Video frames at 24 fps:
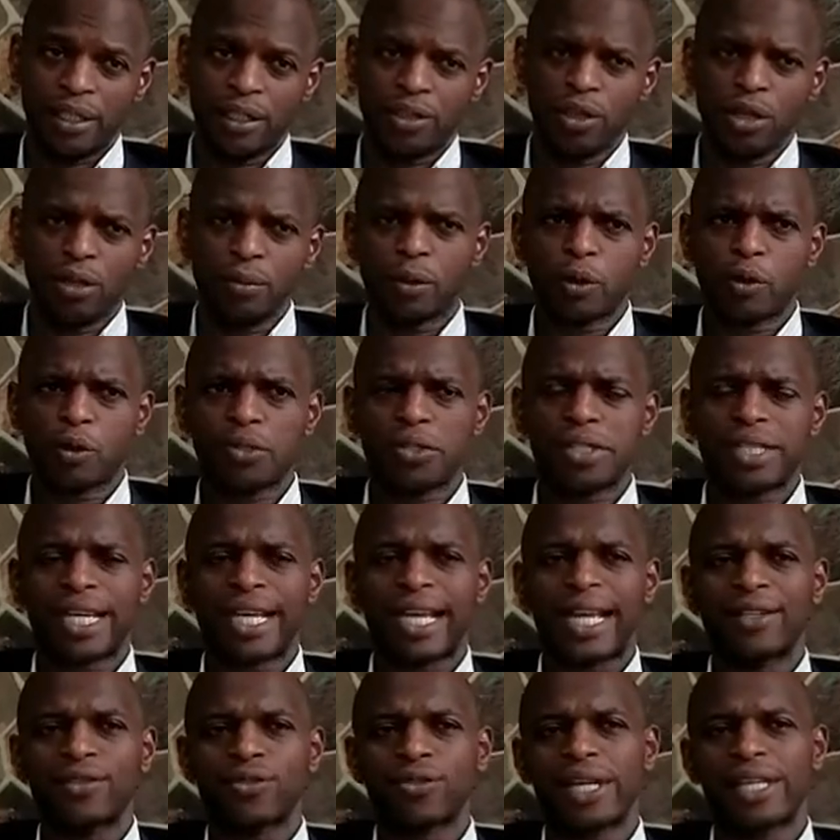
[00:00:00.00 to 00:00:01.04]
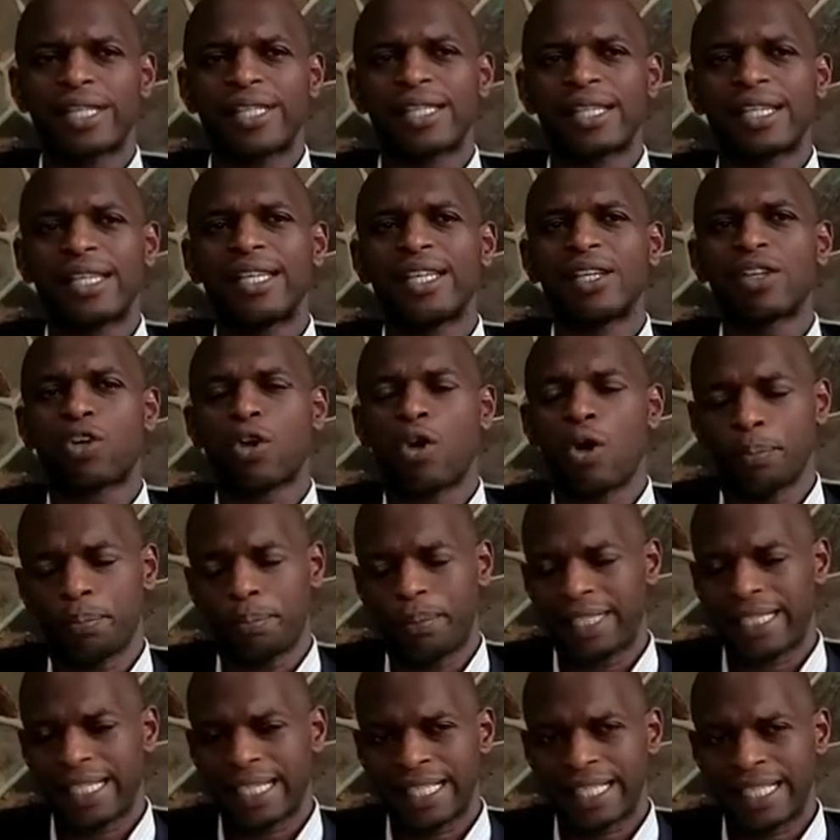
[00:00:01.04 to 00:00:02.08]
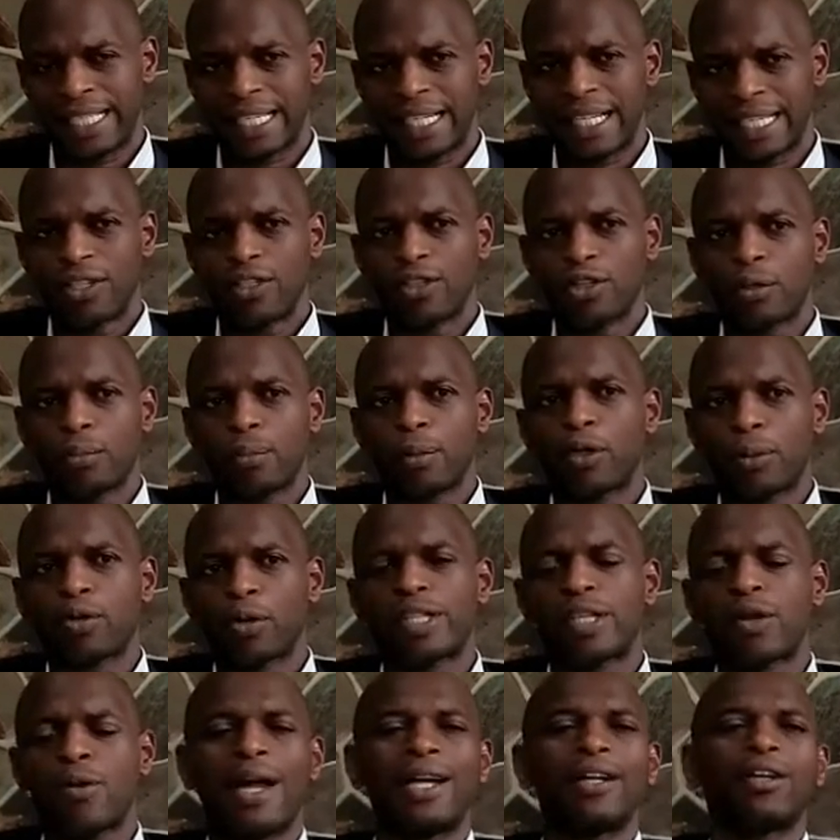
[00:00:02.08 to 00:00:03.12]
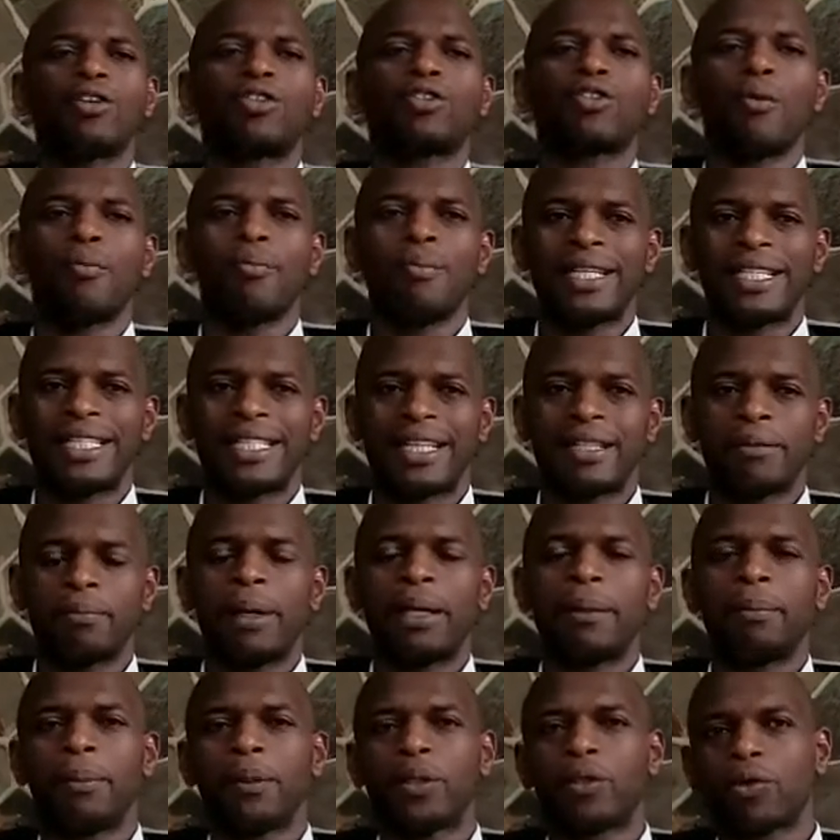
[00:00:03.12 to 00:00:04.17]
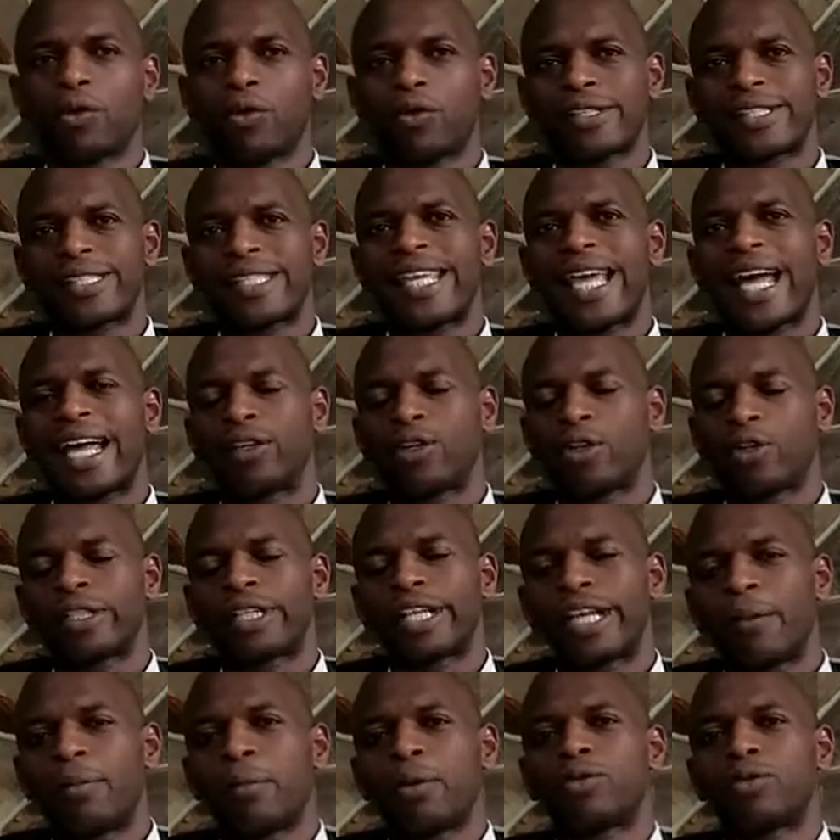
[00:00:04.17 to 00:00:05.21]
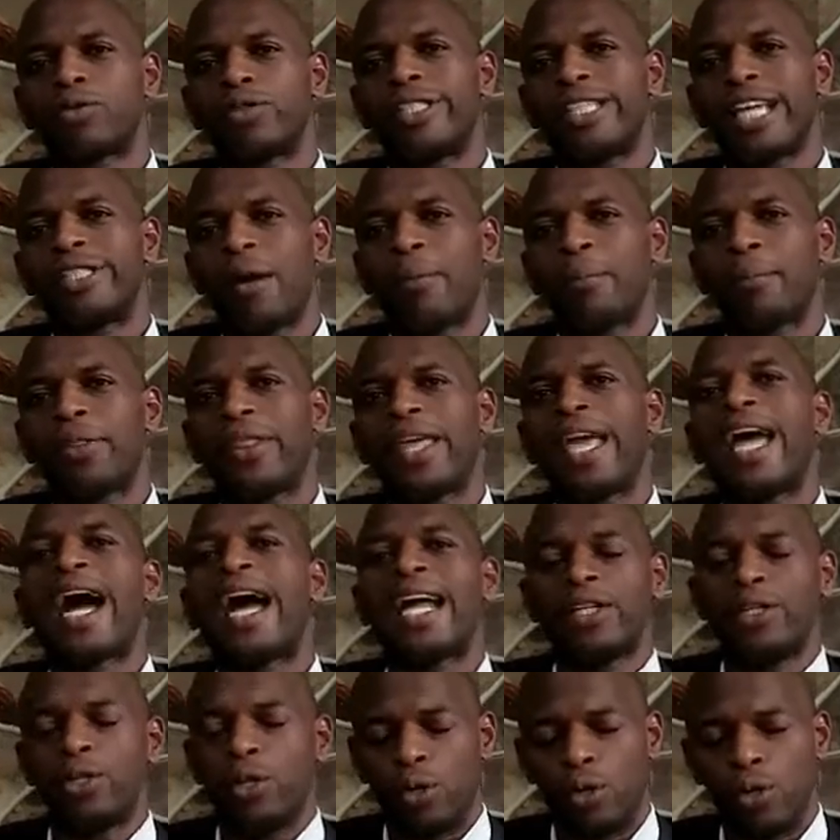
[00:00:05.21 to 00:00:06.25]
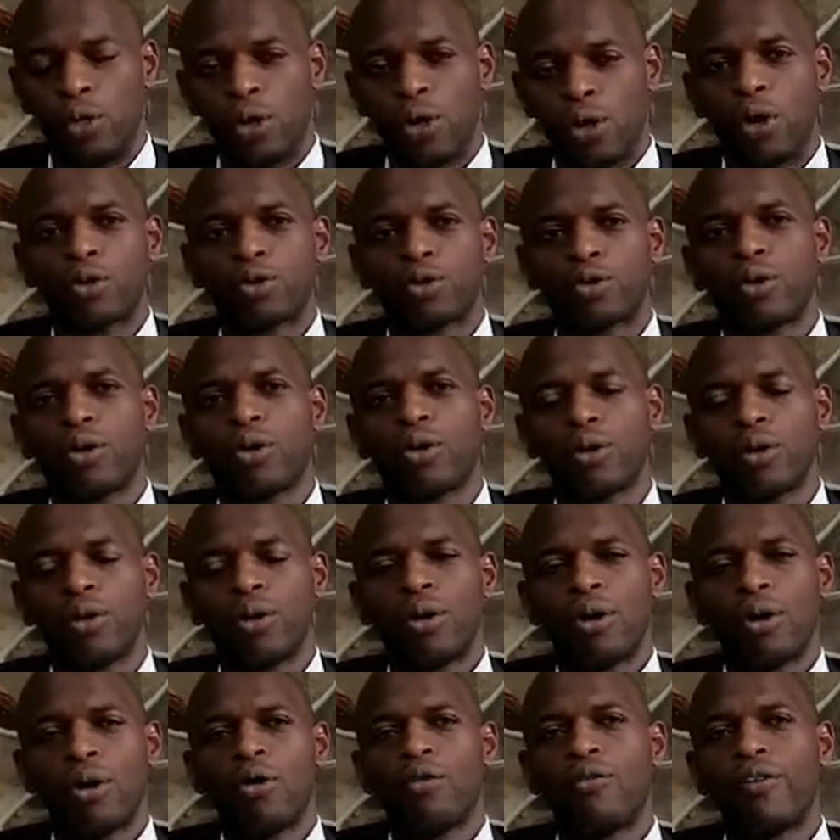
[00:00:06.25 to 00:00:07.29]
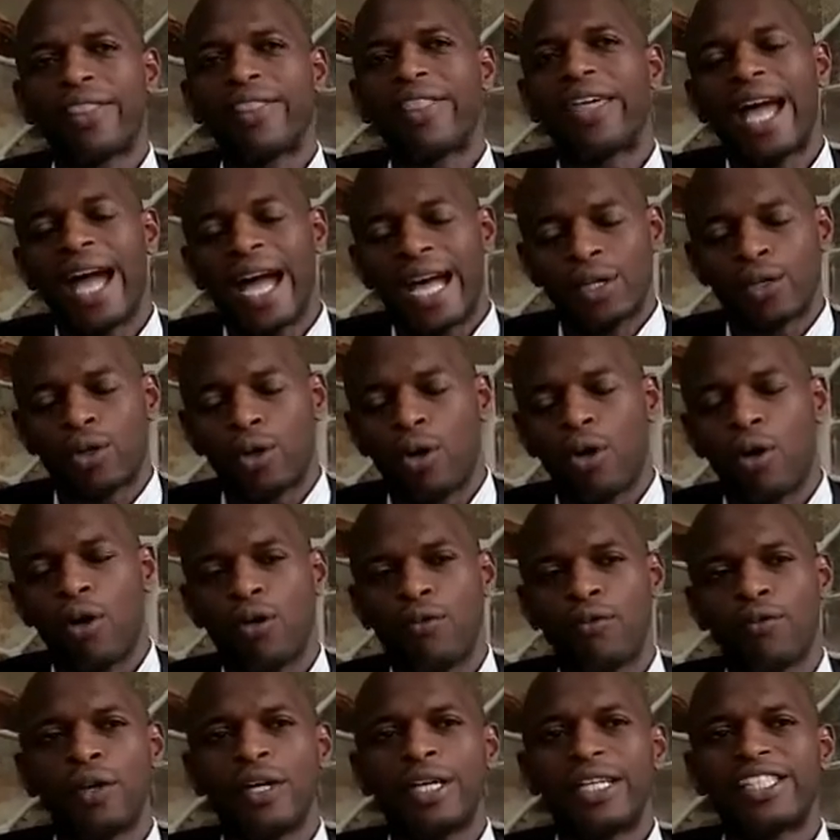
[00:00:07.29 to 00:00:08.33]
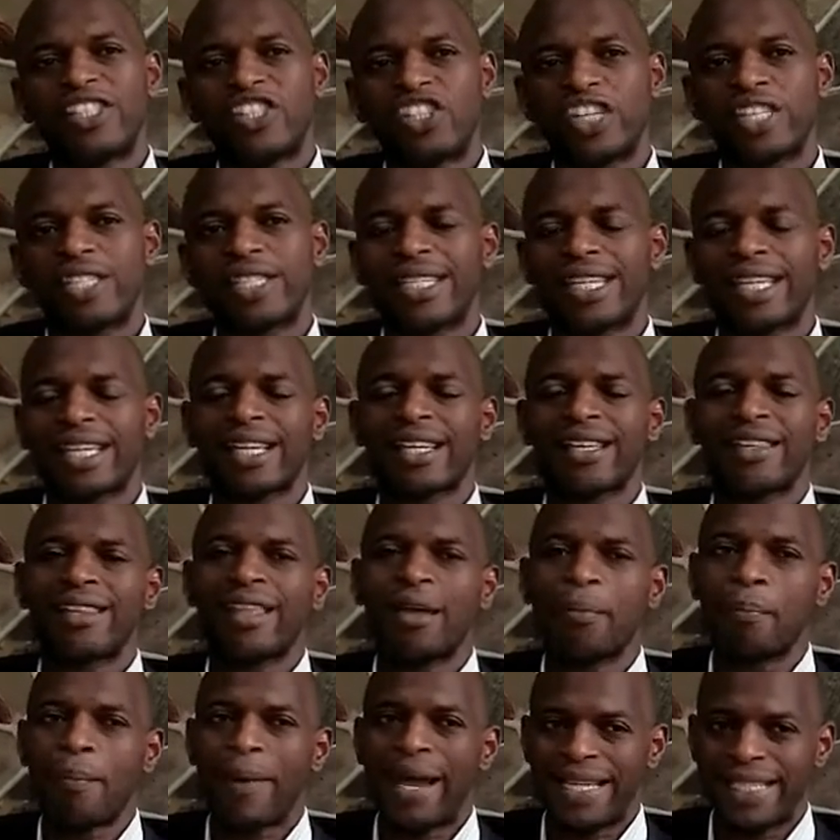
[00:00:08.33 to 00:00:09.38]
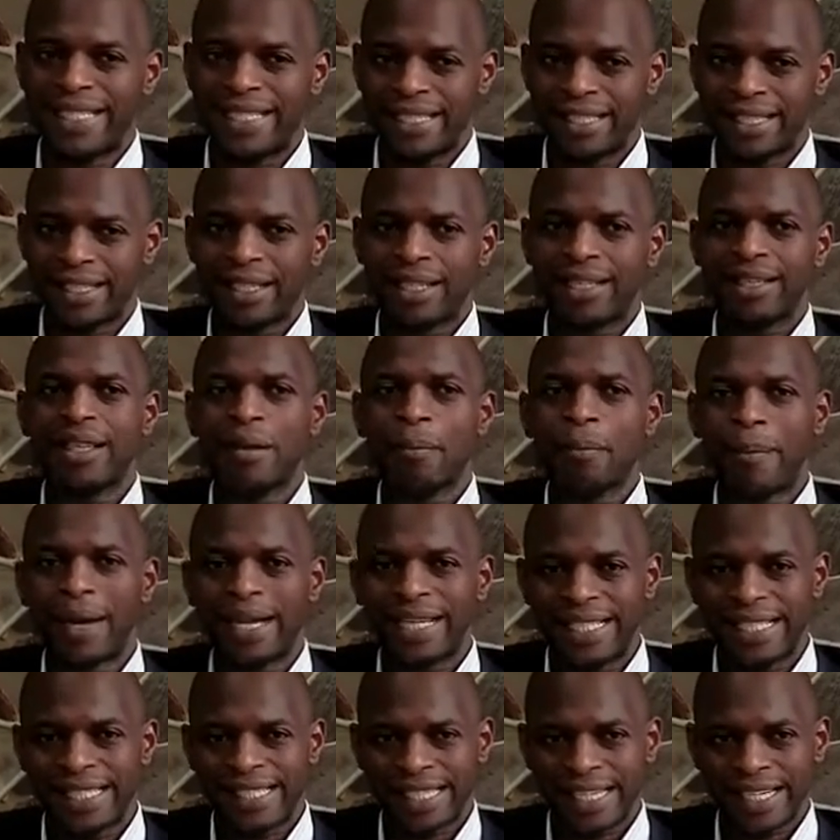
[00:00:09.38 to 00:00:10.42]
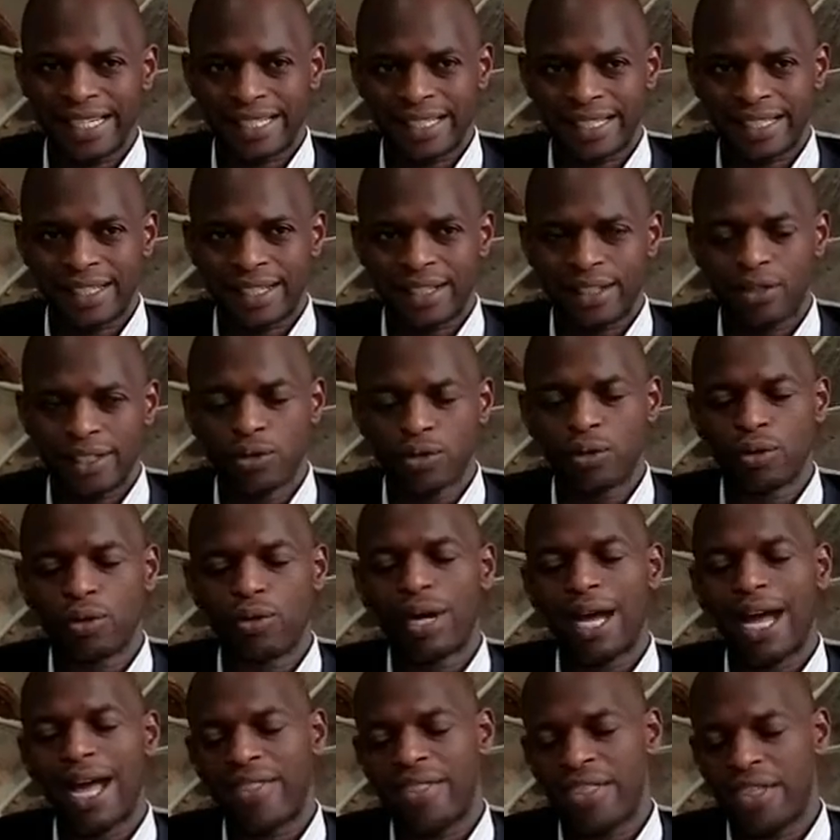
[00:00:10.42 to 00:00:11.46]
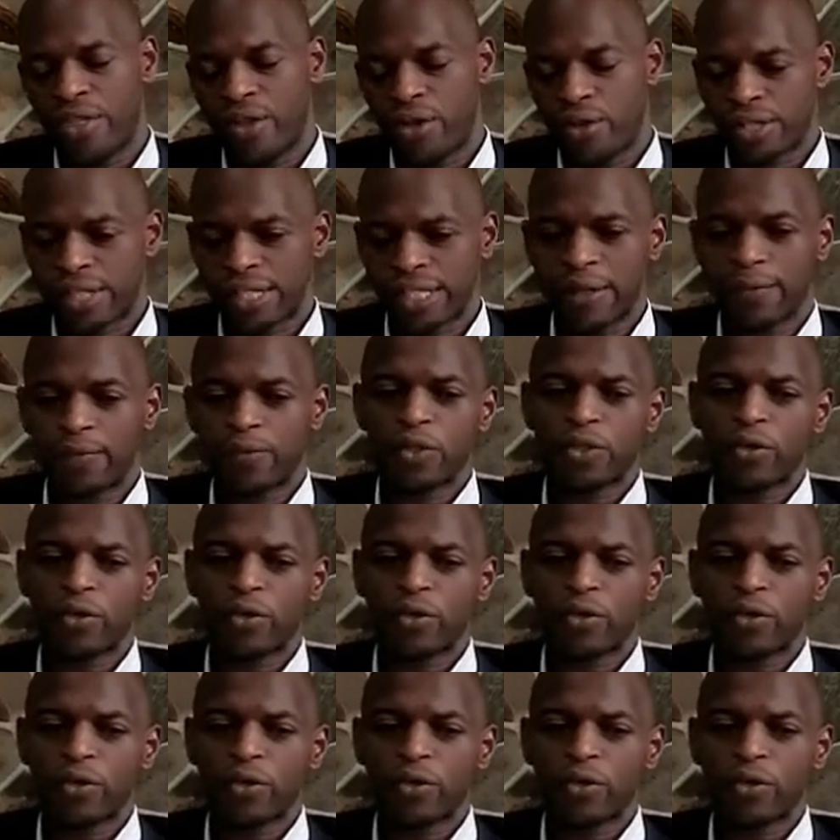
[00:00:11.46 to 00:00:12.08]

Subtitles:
Not because the counselor is incompetent, not because they were not committed, but because they are not able to jump the hurdle or go over the hurdle of changing the mind, the mindset, you know, and the thoughts.